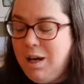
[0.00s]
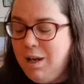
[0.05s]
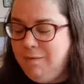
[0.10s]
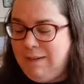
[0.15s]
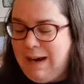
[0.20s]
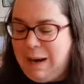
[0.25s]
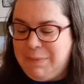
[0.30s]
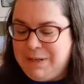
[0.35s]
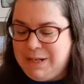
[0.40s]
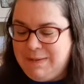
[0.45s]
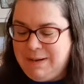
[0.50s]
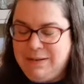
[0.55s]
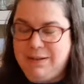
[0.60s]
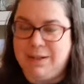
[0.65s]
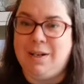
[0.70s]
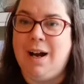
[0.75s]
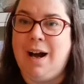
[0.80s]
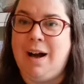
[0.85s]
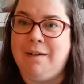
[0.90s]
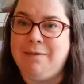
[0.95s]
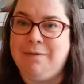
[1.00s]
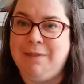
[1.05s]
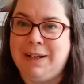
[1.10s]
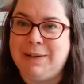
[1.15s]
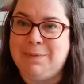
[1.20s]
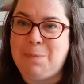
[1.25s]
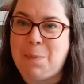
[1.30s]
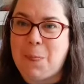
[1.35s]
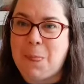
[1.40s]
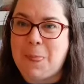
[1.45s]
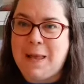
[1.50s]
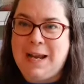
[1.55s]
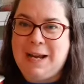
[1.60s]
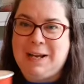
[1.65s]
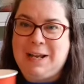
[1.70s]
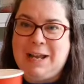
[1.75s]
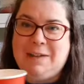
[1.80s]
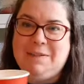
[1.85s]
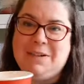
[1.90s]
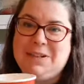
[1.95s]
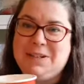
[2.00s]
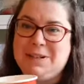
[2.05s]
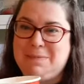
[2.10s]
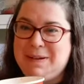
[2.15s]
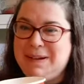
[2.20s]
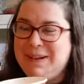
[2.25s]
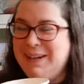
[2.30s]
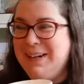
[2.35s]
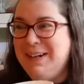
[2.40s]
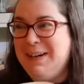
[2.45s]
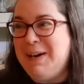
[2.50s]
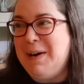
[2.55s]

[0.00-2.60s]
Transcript: wrapped it around the coffee, and gave it to me.